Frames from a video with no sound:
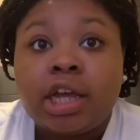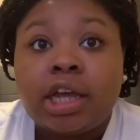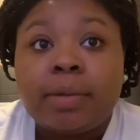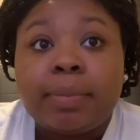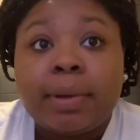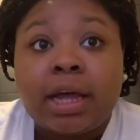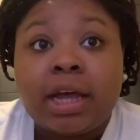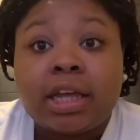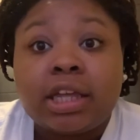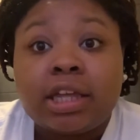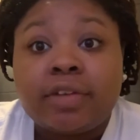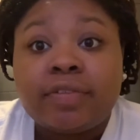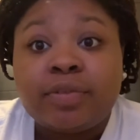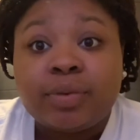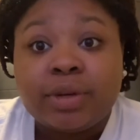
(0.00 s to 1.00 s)
and buy a
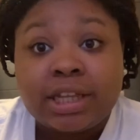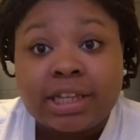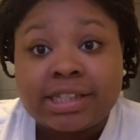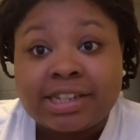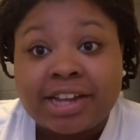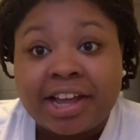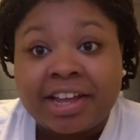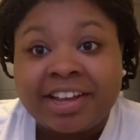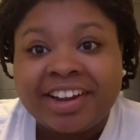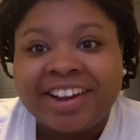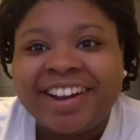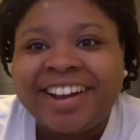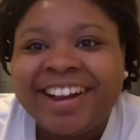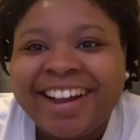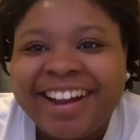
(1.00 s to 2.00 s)
gift when he's not here.